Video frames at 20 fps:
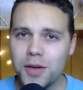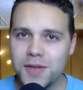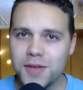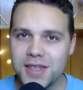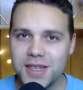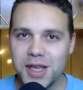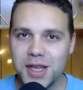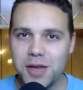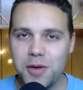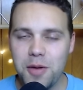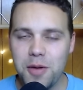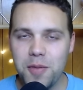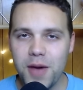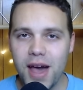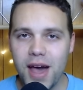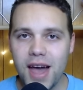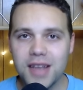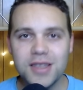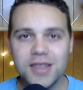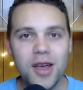to Jello
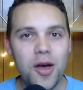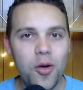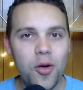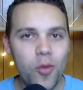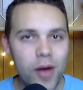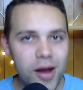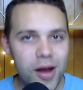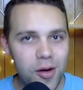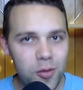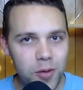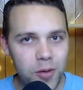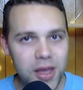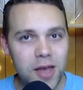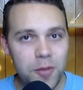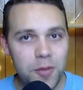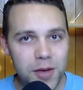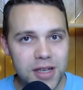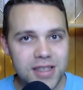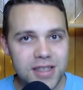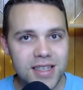Impact, where we
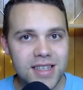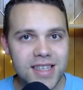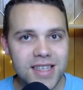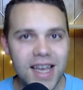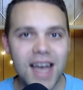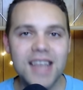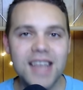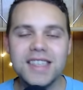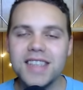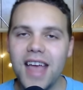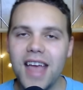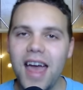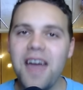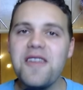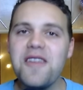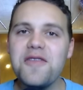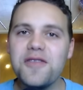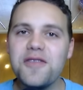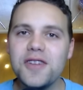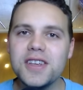build and test
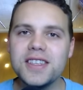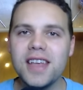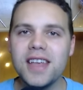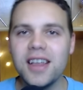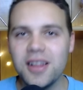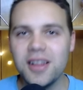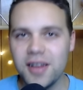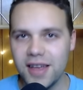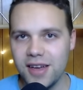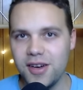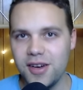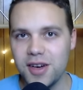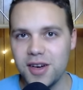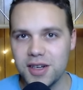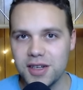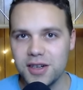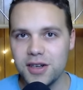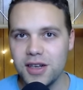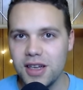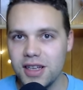every single character
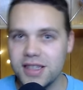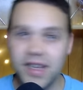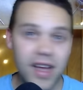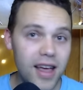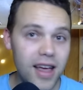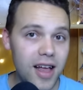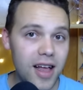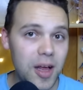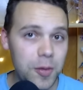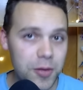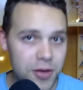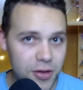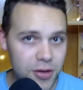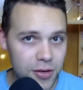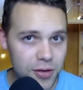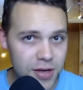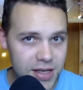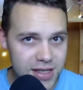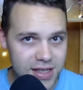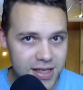character to help
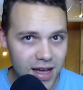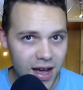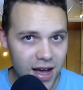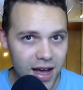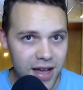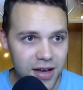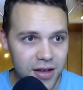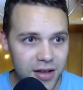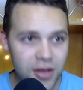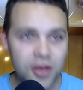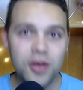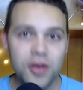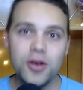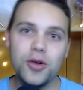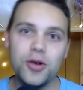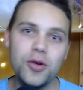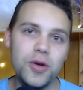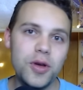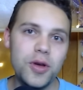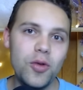you decide
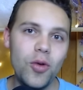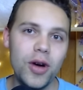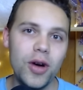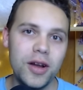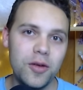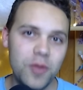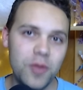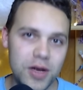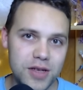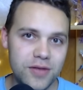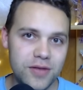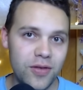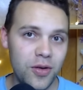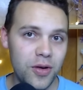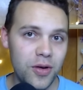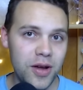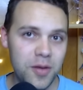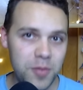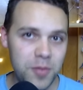who you want to wish for and